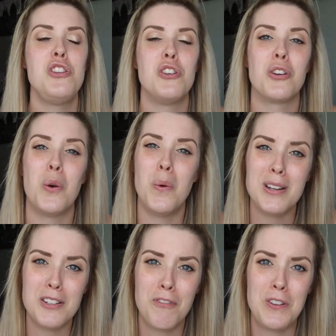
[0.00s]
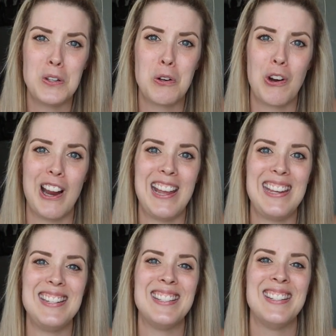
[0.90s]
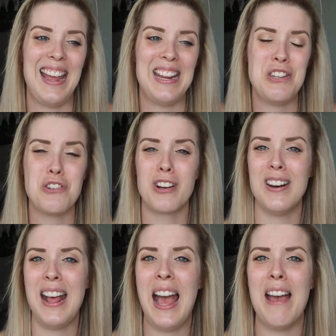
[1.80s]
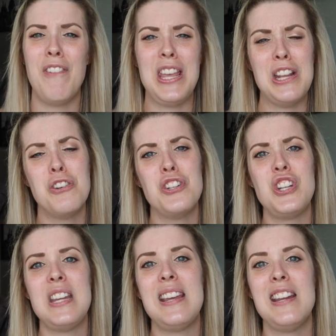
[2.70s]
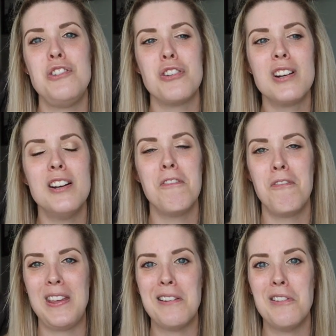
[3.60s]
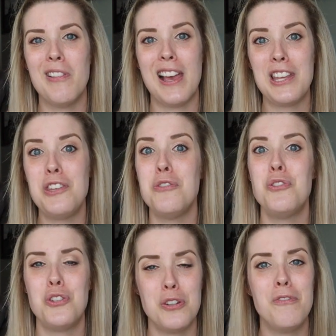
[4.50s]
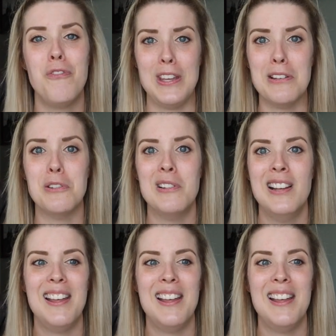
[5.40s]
You're going to feel great and you're going to have energy and you're going to feel like you should feel,